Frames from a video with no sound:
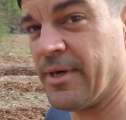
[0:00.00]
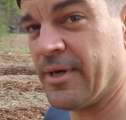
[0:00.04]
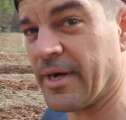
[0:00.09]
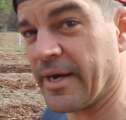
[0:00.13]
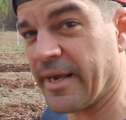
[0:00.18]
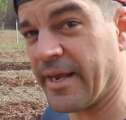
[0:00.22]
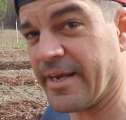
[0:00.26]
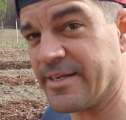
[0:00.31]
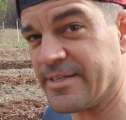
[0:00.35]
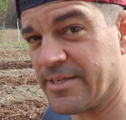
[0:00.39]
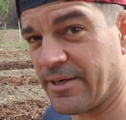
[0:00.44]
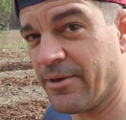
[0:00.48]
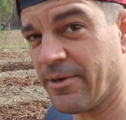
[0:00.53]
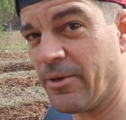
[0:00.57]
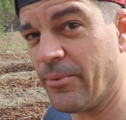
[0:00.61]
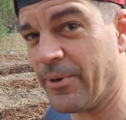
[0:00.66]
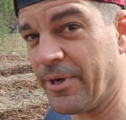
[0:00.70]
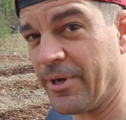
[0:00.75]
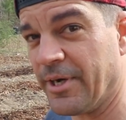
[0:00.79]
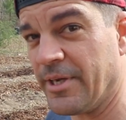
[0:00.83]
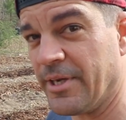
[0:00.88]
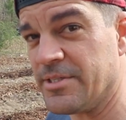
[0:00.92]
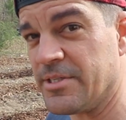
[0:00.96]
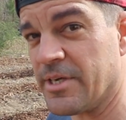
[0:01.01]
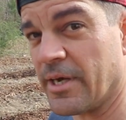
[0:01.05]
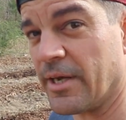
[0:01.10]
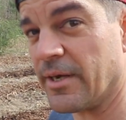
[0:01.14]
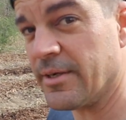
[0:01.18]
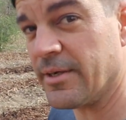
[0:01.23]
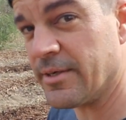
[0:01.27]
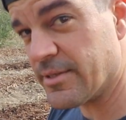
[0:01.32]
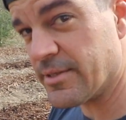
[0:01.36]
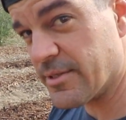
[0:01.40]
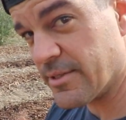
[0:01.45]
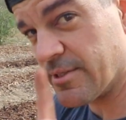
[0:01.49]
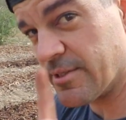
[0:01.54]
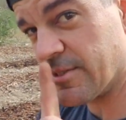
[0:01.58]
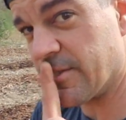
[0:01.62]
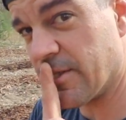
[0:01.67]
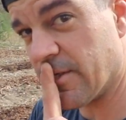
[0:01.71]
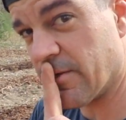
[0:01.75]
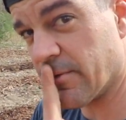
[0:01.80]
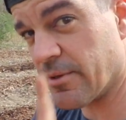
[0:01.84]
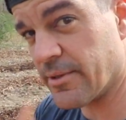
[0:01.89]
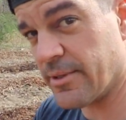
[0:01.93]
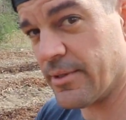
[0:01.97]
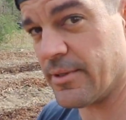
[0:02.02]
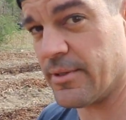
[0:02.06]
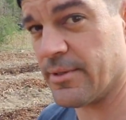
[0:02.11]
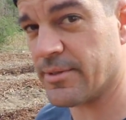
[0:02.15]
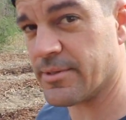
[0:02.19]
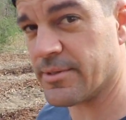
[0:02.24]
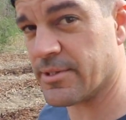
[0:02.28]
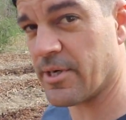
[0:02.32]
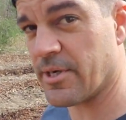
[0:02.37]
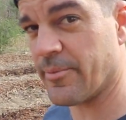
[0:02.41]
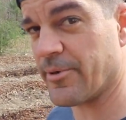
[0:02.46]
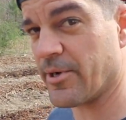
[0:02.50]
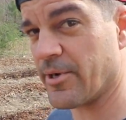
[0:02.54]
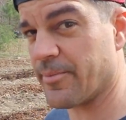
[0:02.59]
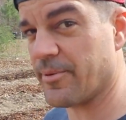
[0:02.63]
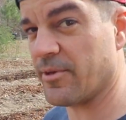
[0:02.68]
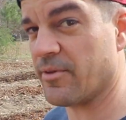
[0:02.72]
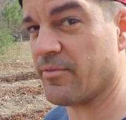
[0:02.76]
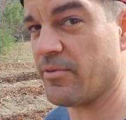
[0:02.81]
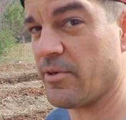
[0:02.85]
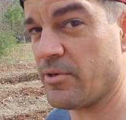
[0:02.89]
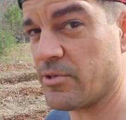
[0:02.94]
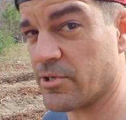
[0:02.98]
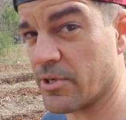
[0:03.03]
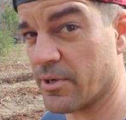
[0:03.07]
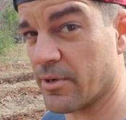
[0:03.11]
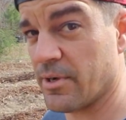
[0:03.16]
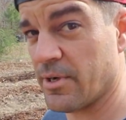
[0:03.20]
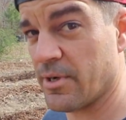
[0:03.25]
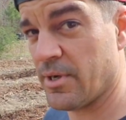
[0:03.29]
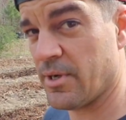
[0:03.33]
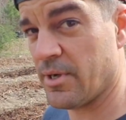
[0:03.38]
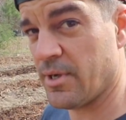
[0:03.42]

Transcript: I can't tell you what it is yet. This is a secret. It's coming up in the future.